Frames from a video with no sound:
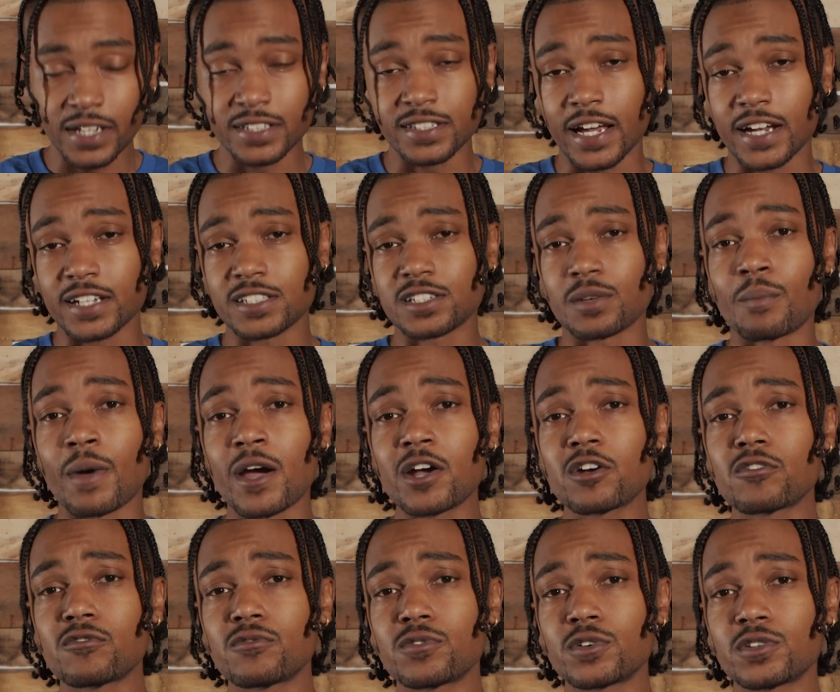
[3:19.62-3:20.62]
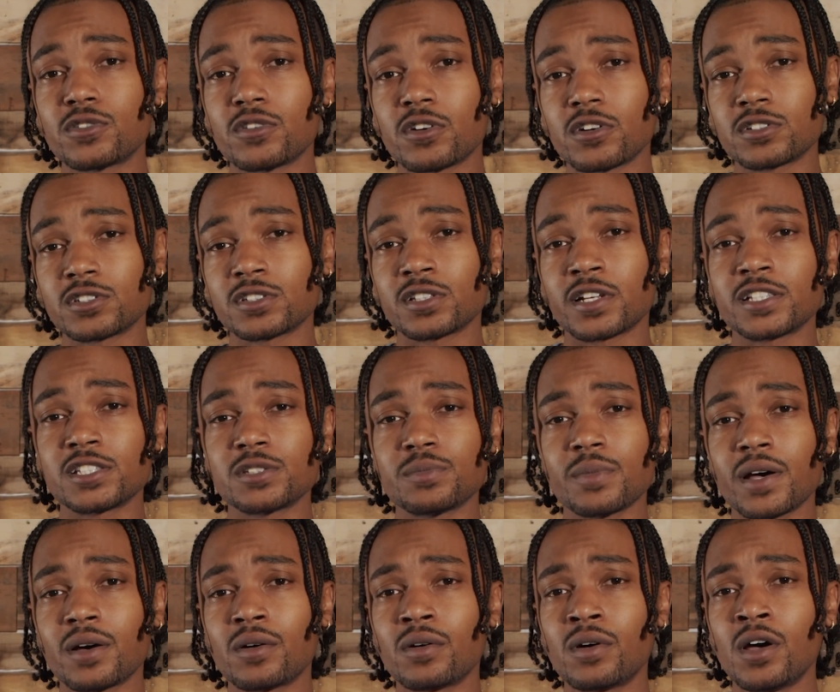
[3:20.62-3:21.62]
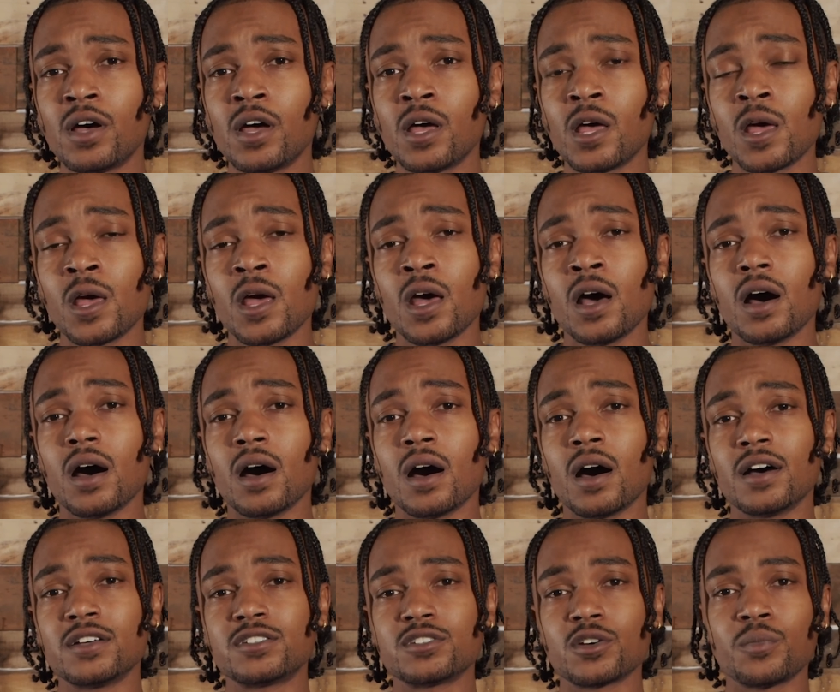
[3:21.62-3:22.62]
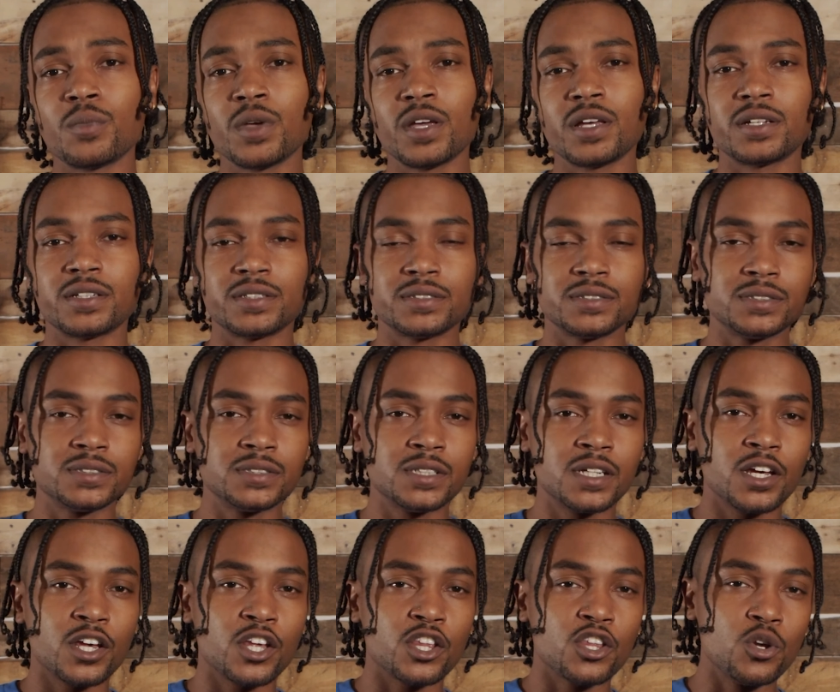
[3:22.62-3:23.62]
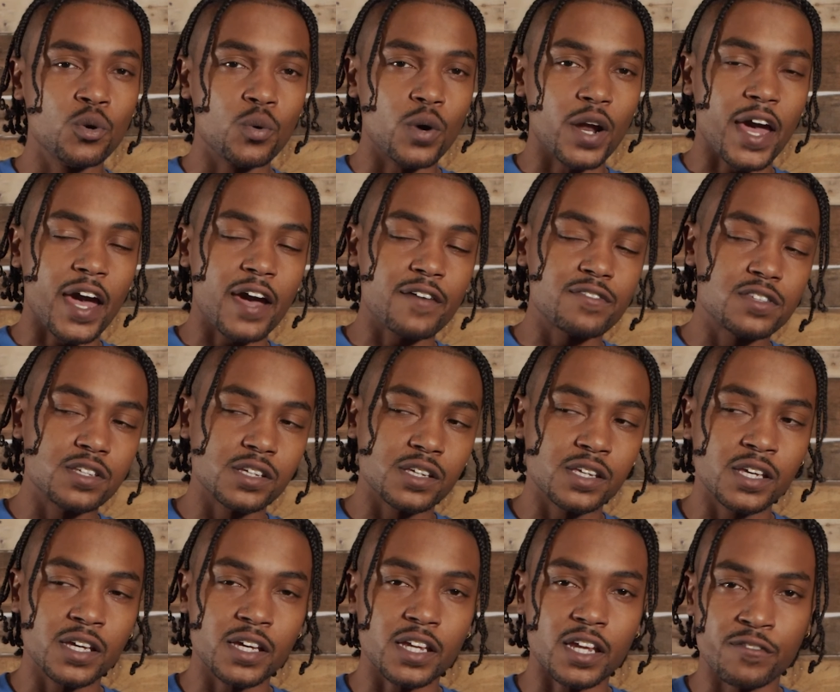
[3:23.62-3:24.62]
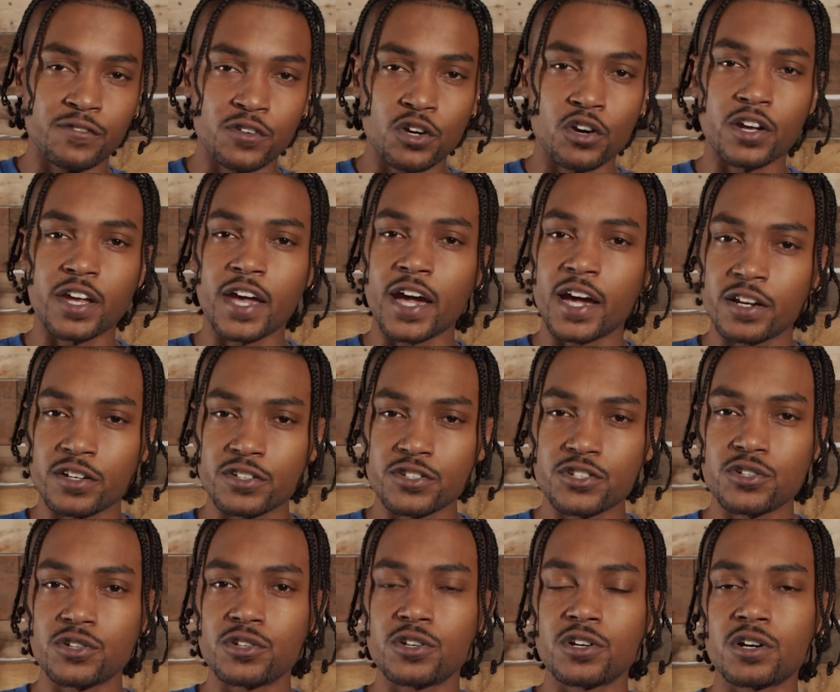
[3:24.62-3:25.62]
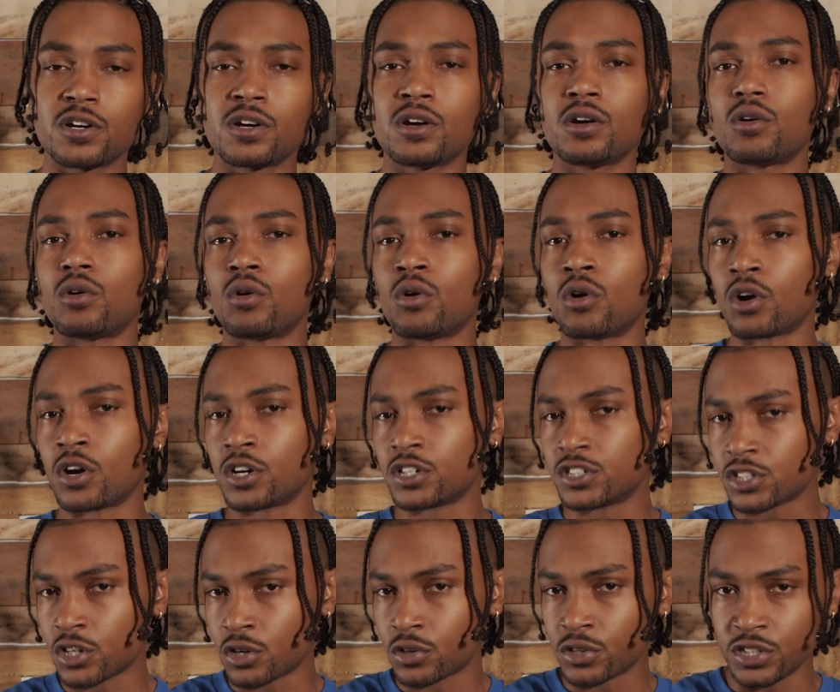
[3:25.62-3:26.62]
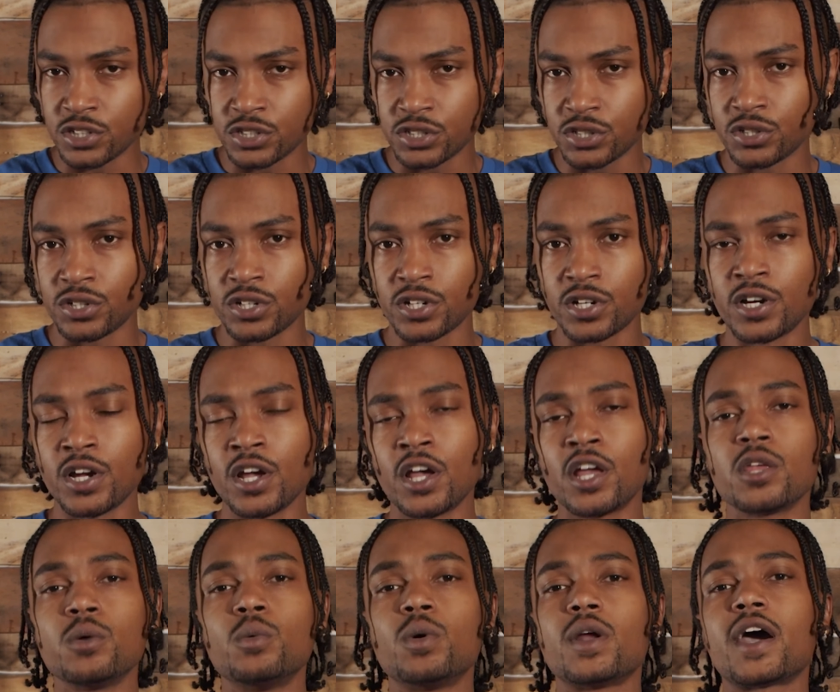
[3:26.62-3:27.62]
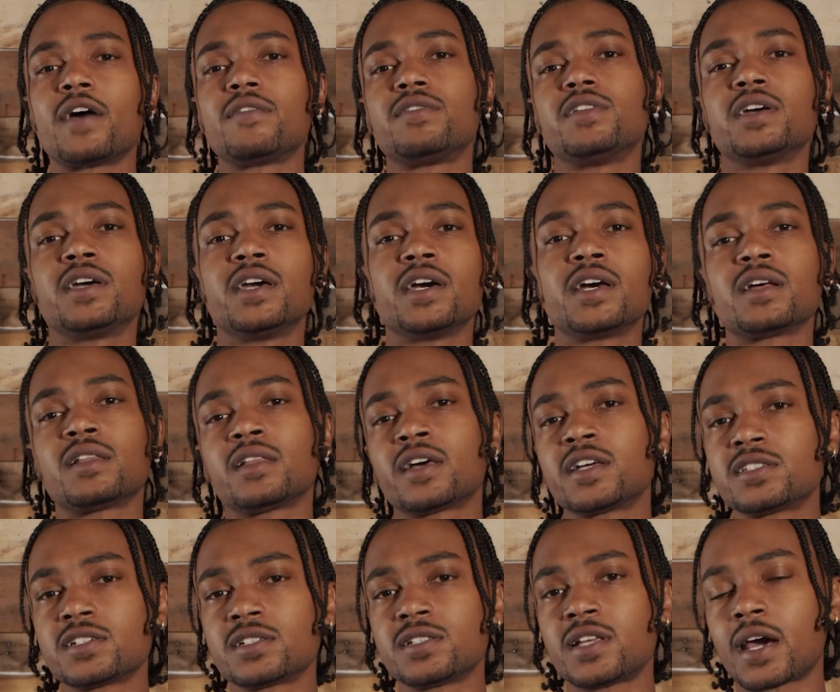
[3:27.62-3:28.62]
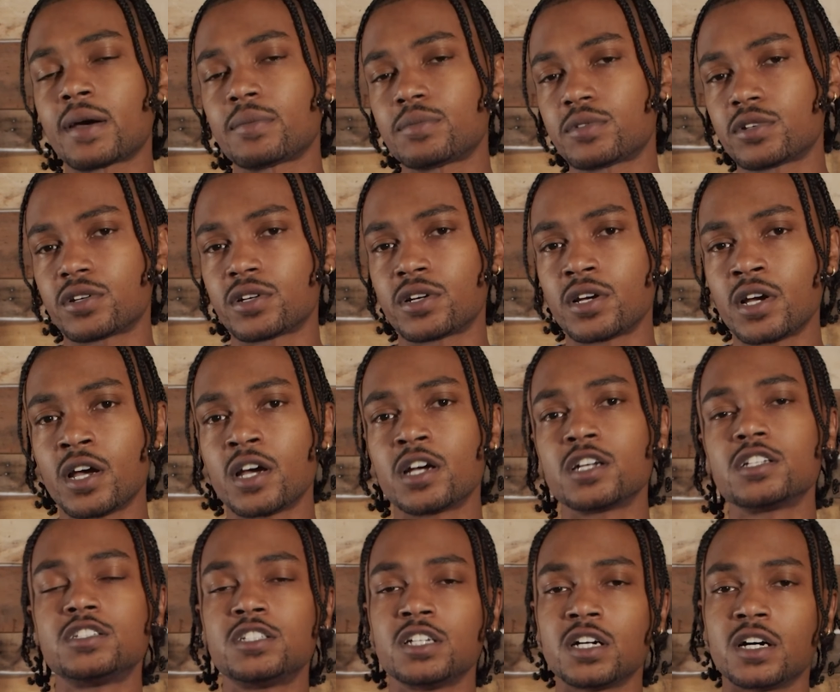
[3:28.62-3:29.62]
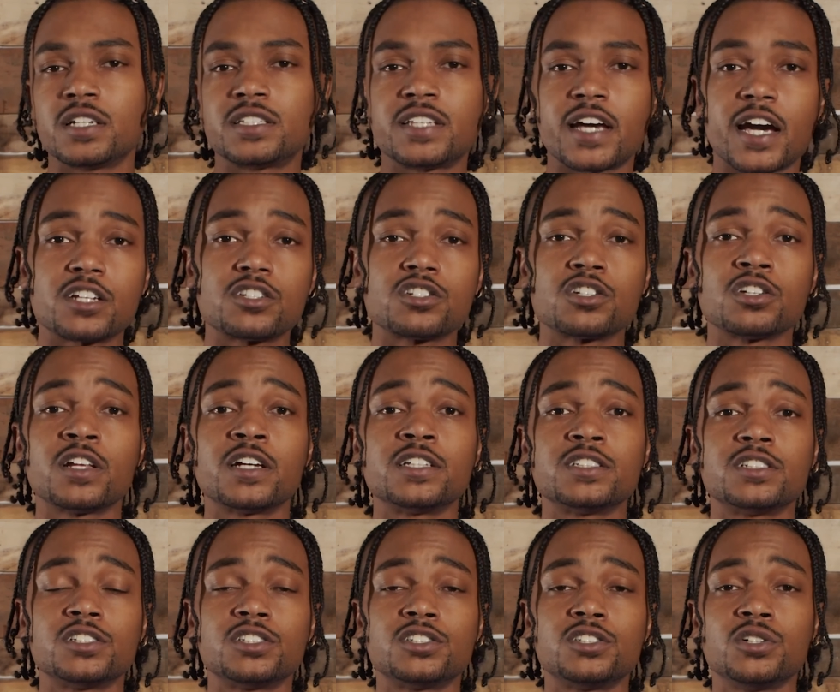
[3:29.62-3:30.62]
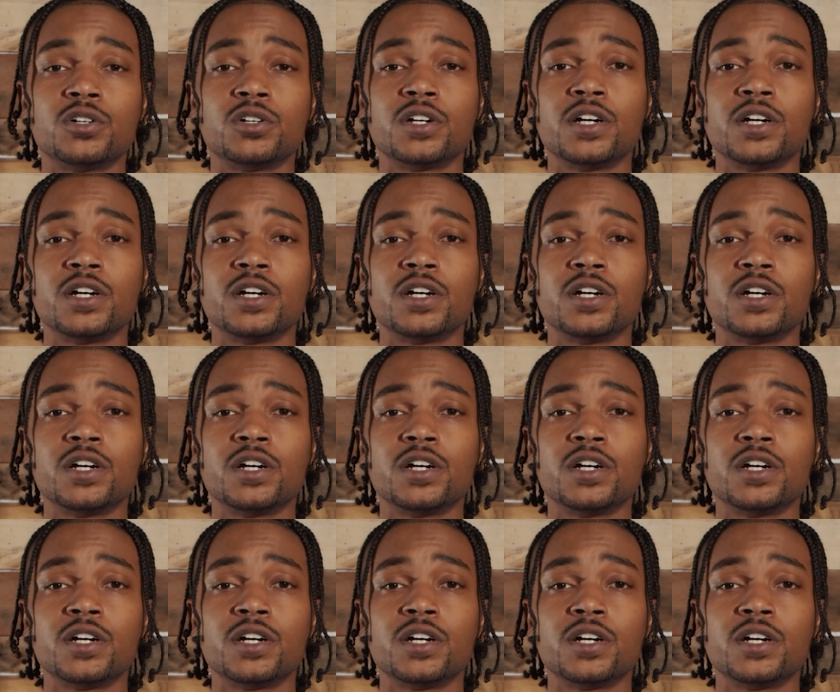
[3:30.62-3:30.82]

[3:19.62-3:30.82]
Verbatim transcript: is that it's a micro four thirds lens mount. Uh, so meaning you would have to get, if you're a Canon shooter or Sony shooter, you would have to get a lens adapter to attach your lenses to